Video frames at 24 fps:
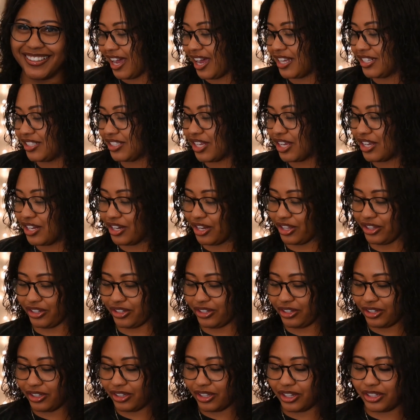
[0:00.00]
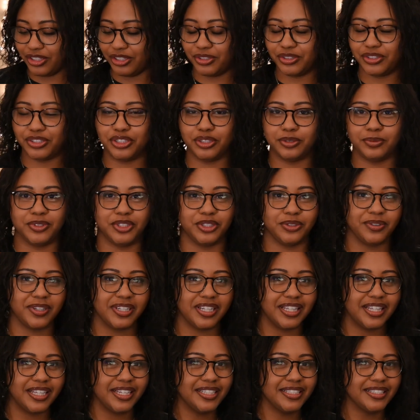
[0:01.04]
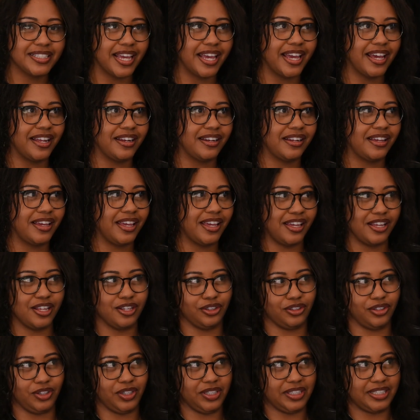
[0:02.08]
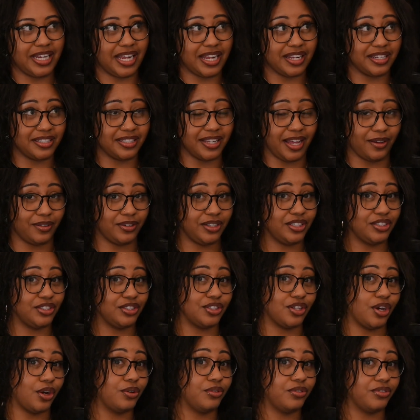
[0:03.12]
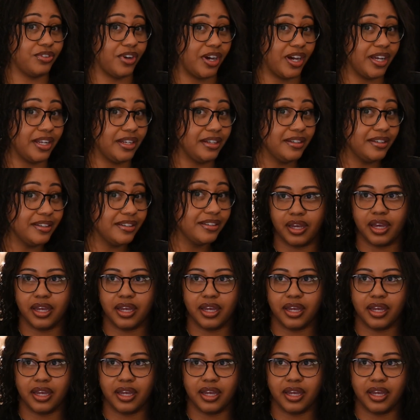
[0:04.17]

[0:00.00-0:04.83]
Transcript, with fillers: I saw another girl on YouTube do one of these and it looked and sounded so fun.